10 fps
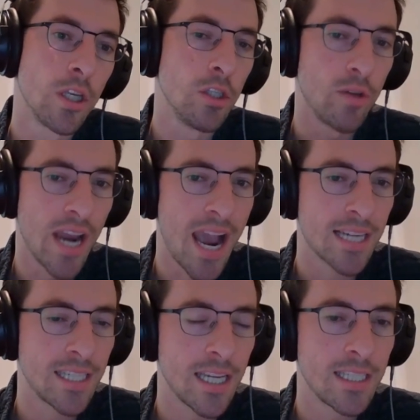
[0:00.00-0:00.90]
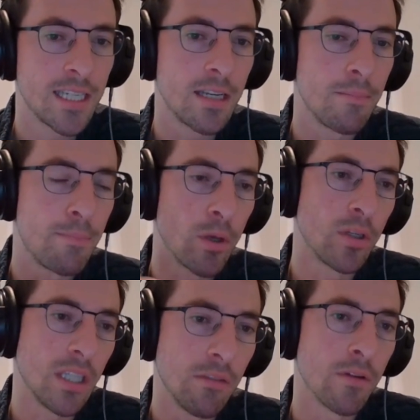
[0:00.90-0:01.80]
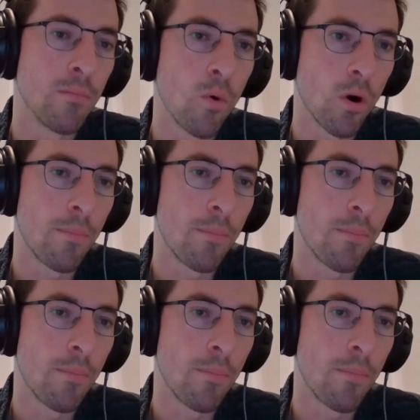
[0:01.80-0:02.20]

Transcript: you can access to build even more